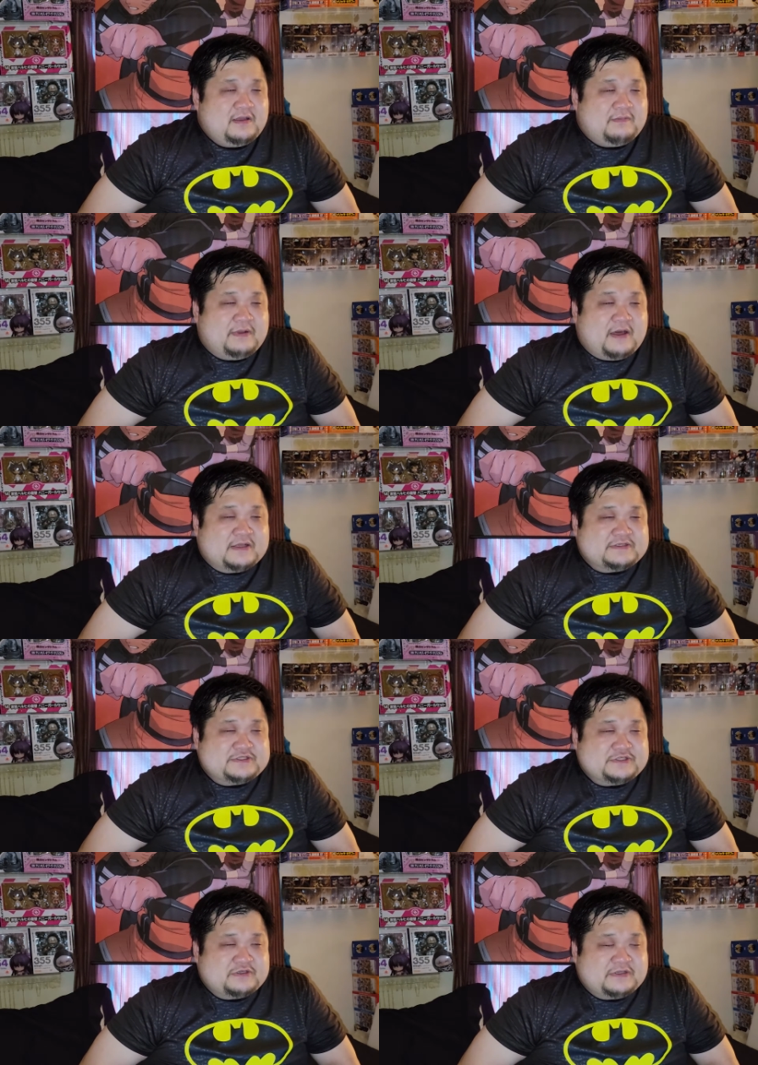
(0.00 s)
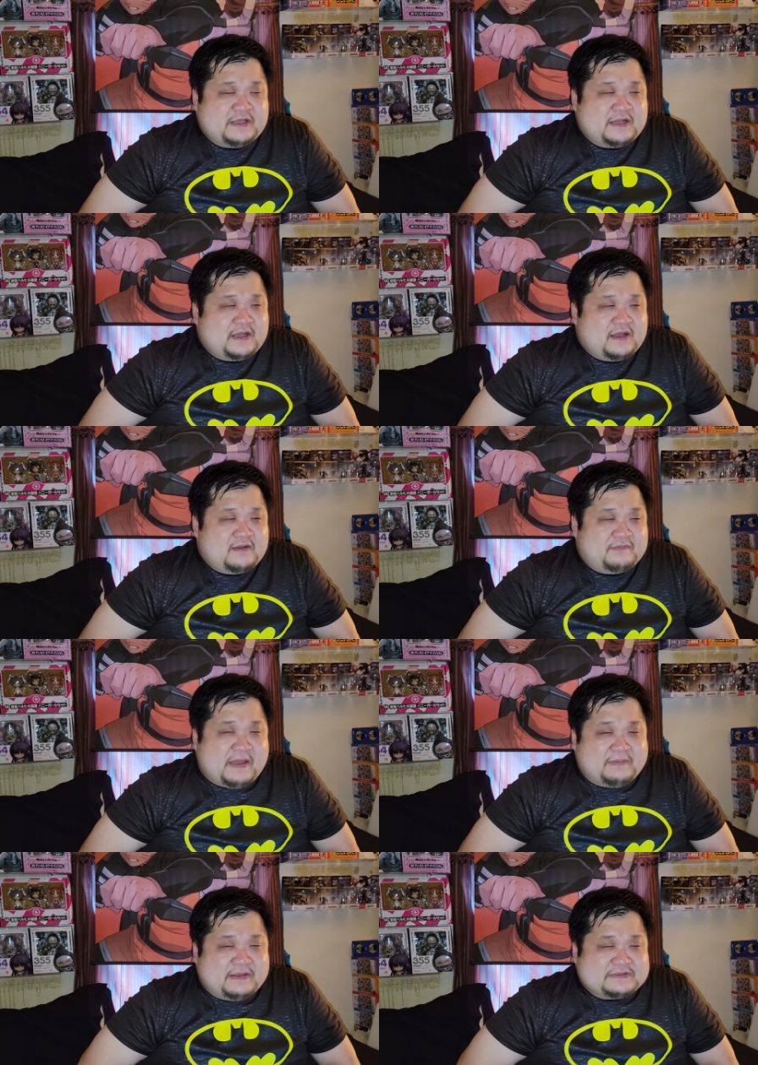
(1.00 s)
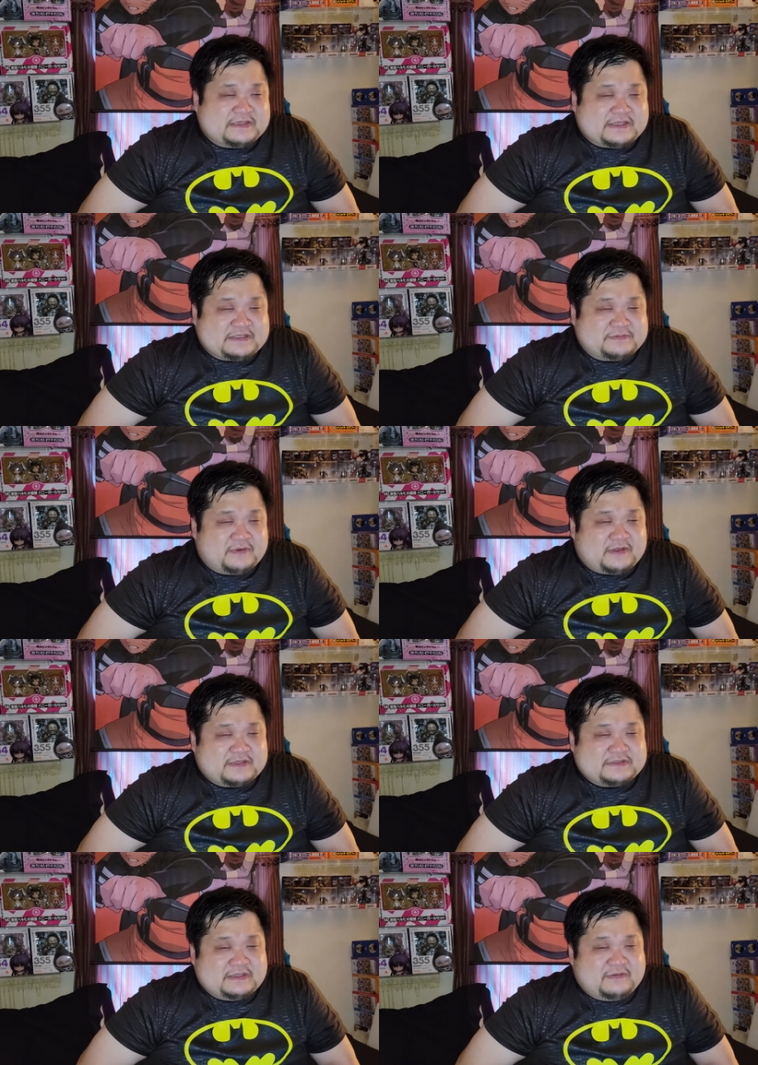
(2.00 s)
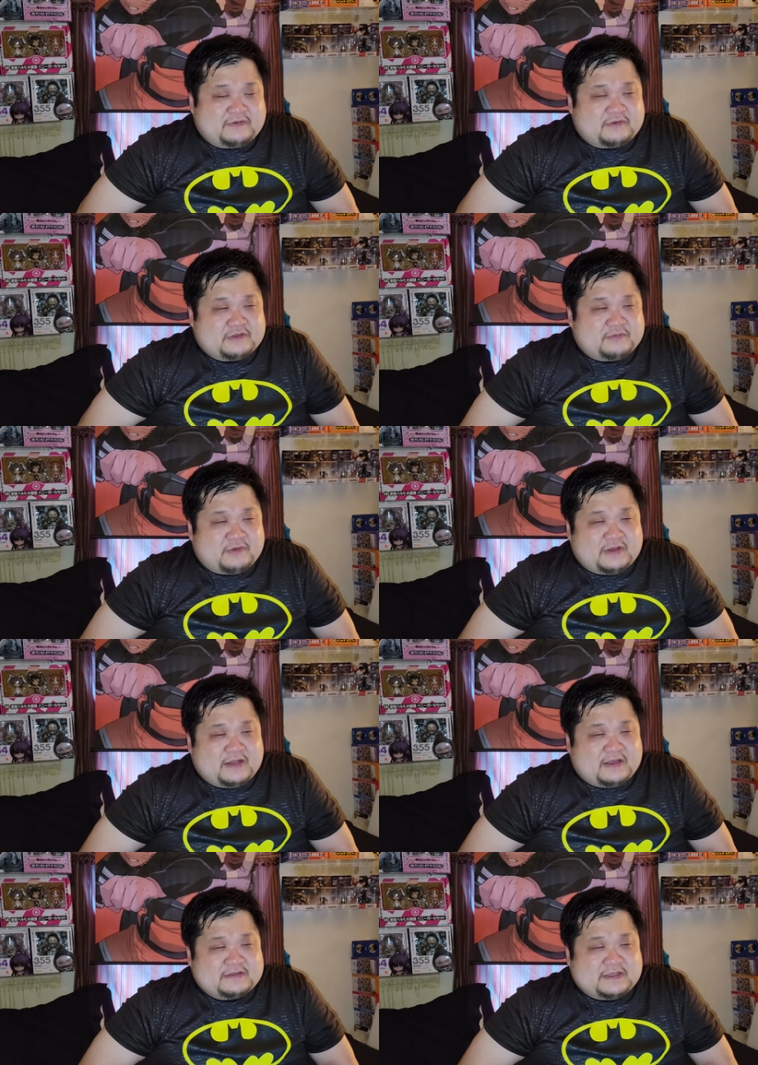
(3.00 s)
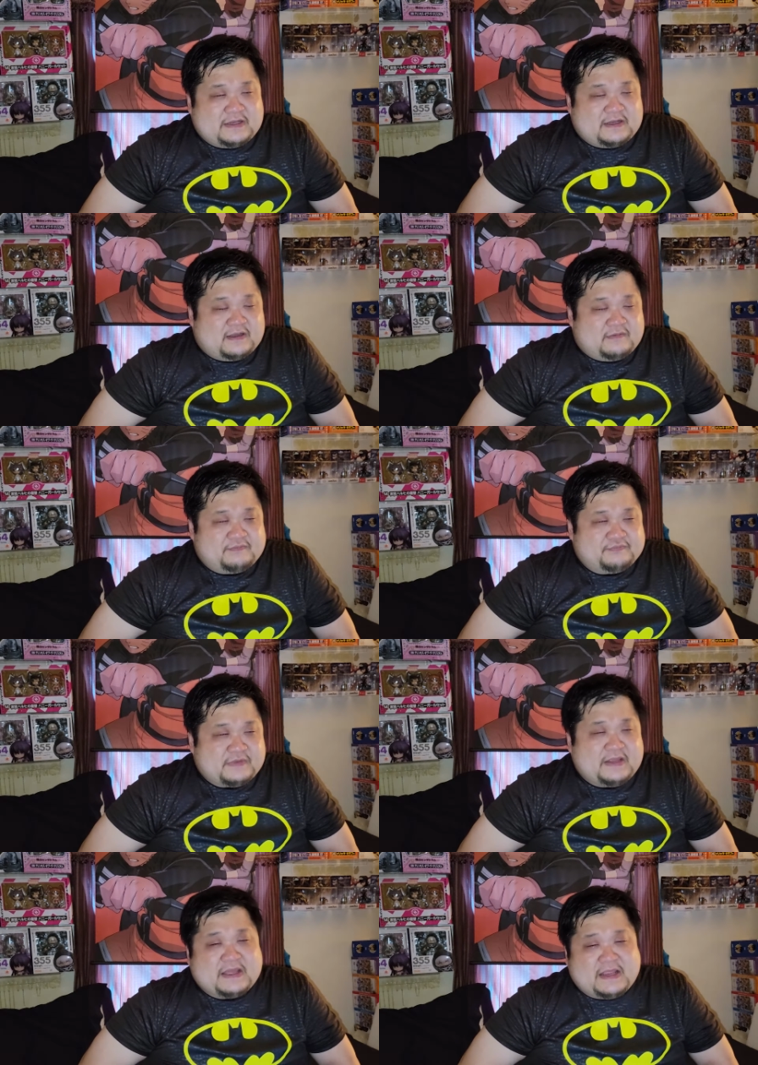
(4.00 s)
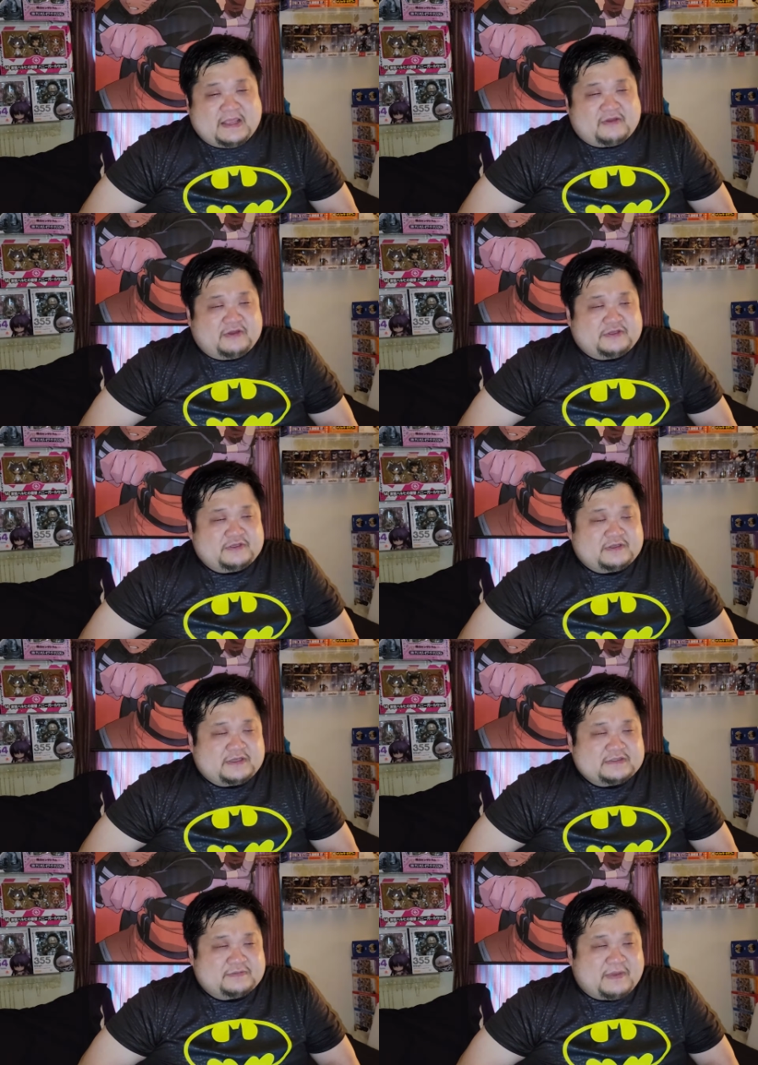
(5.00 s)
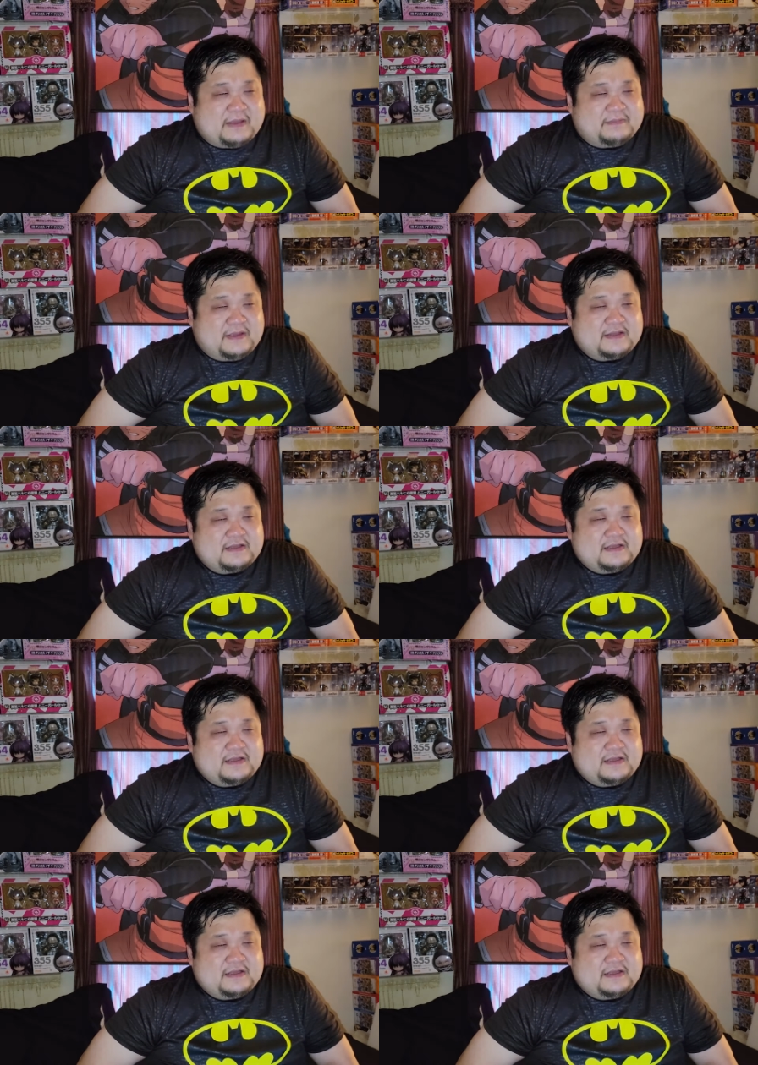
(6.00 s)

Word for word: But it also showed that Batman's not that smart, because even the Riddler pointed out that, and he got angry too because Batman,